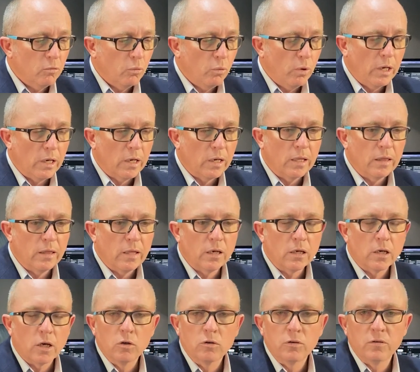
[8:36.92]
where you can then
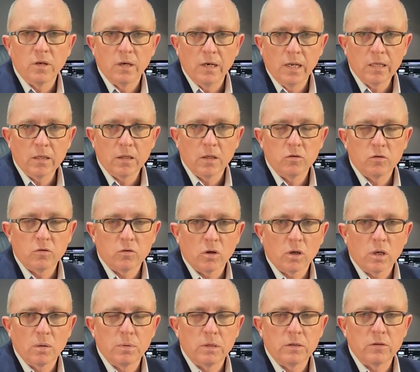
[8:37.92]
go and select those
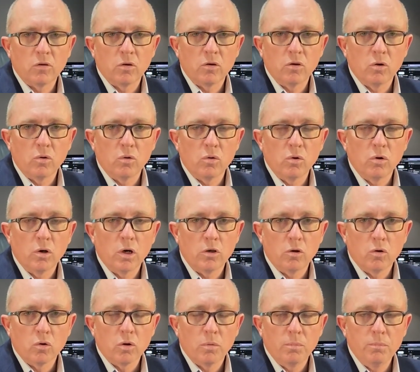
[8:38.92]
documents on
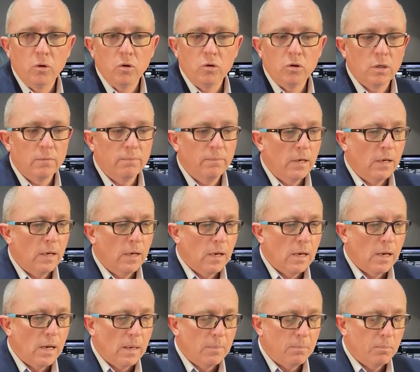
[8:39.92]
your computer,
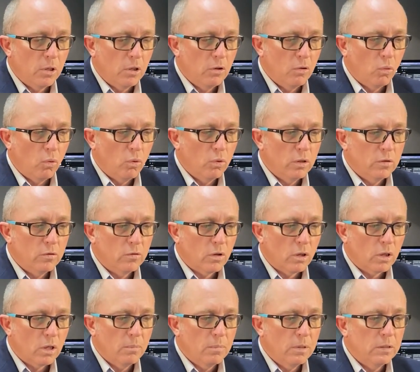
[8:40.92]
upload all those
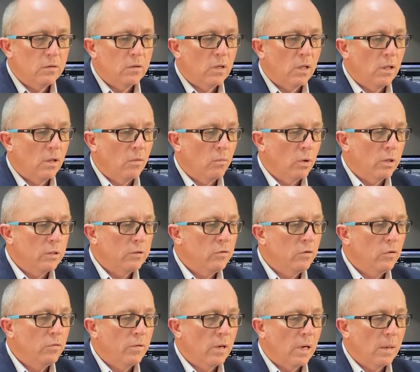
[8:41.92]
documents, and then once
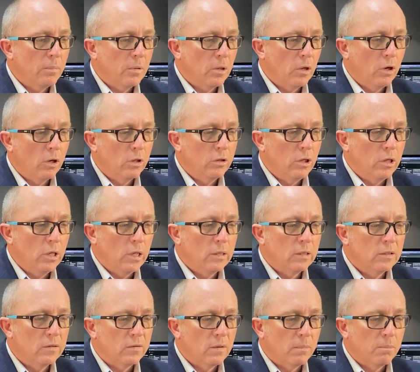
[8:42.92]
you've uploaded, you hit
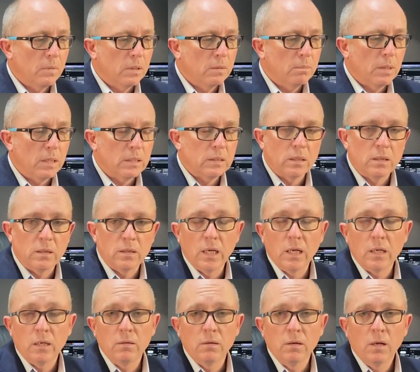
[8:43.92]
the submit button.
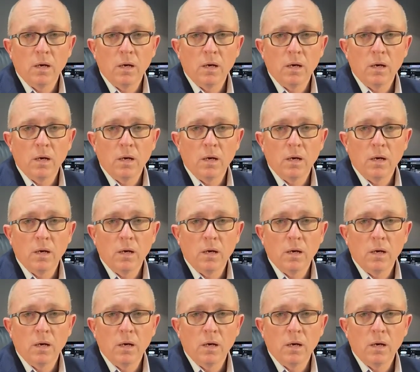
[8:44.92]
Then